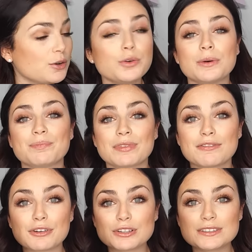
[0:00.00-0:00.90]
Ooh,
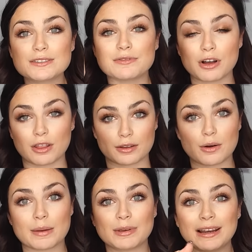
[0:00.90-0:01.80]
first of all though,
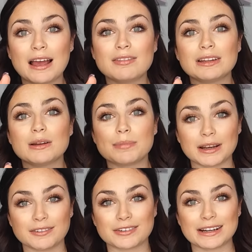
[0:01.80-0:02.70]
I'm gonna have a little
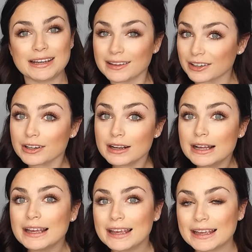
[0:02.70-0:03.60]
button right here
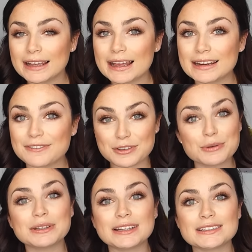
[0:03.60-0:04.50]
and if you
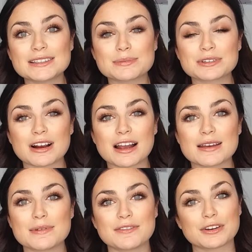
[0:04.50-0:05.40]
would like to
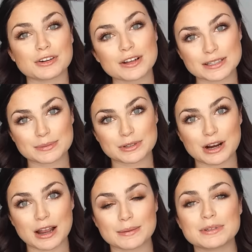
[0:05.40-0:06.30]
subscribe, if you're not
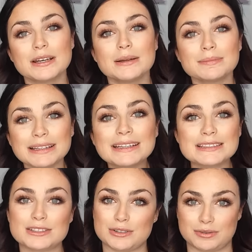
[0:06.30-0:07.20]
subscribed,
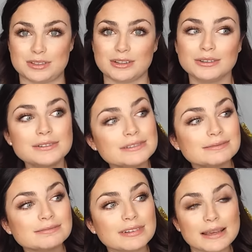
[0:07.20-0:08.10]
please do so.
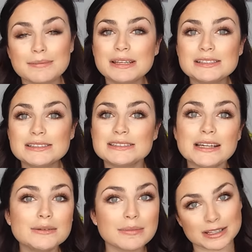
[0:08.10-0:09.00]
It means
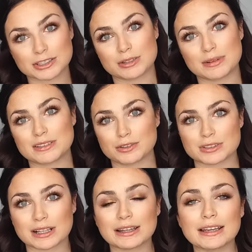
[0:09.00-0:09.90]
so much to me, so
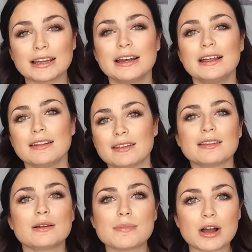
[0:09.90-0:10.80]
just click the
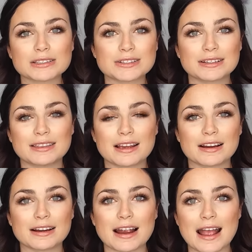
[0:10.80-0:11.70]
little box right
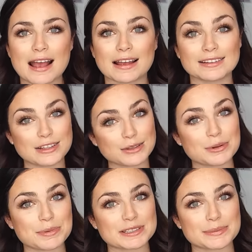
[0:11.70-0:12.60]
there and you
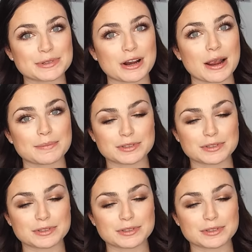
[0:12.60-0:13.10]
will be subscribed.